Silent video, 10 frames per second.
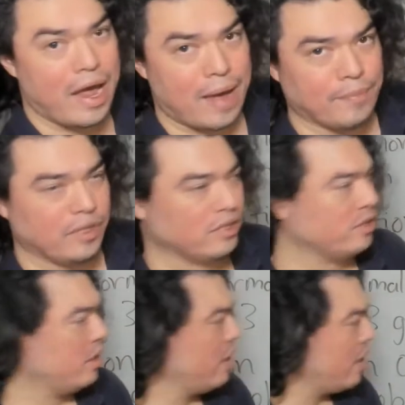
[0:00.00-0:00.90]
happens
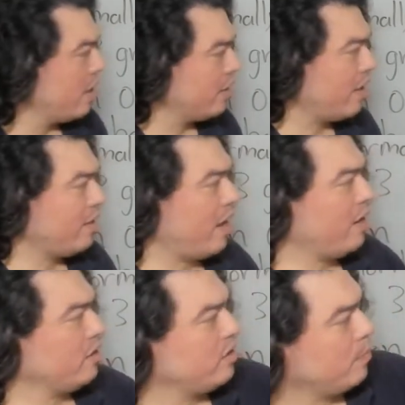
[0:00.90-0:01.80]
that that
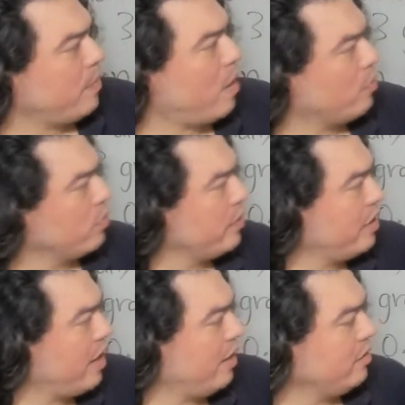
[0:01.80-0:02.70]
is the boundary
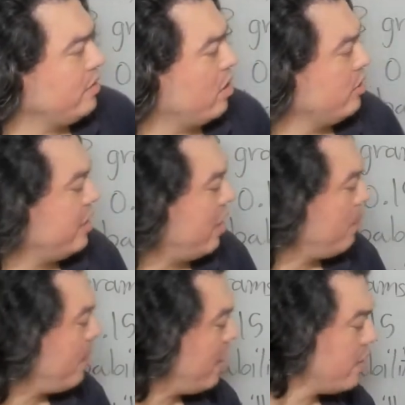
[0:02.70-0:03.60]
lines that are set up
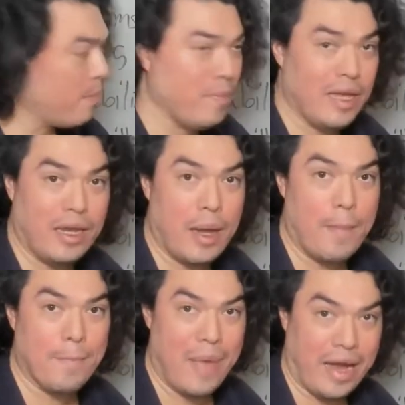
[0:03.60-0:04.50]
by the mean
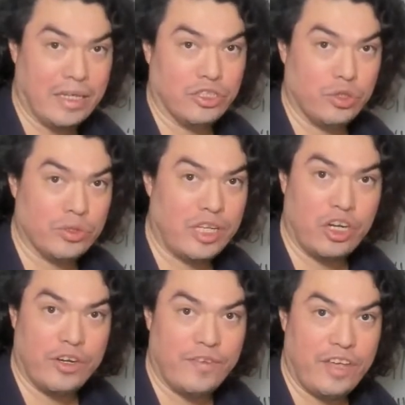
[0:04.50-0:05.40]
minus two
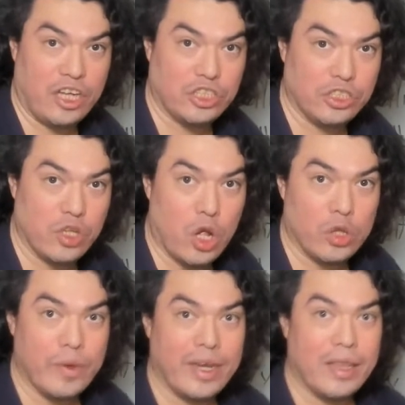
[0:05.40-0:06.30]
standard deviations all the
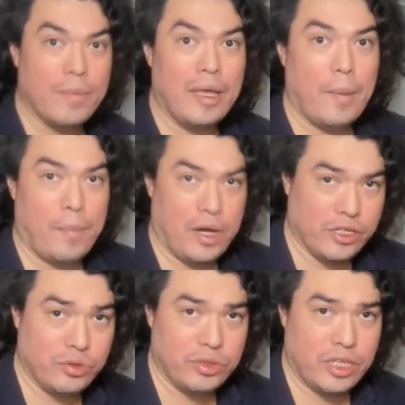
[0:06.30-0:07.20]
way to the mean plus
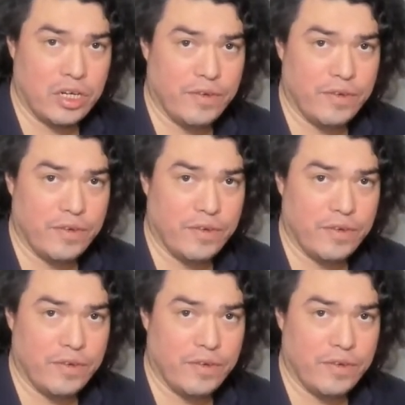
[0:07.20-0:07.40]
two standard